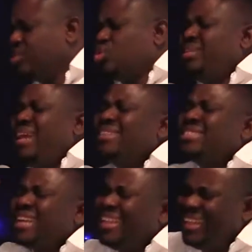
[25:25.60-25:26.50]
To that
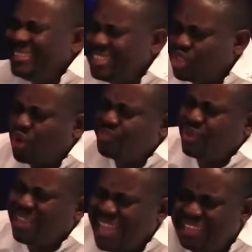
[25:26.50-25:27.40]
challenges of
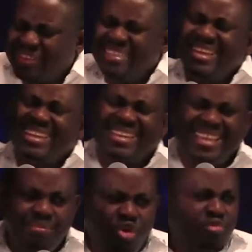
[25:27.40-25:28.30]
your life, in the
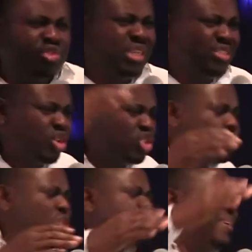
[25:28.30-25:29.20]
name of Jesus,
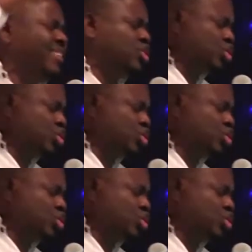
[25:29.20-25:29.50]
you will find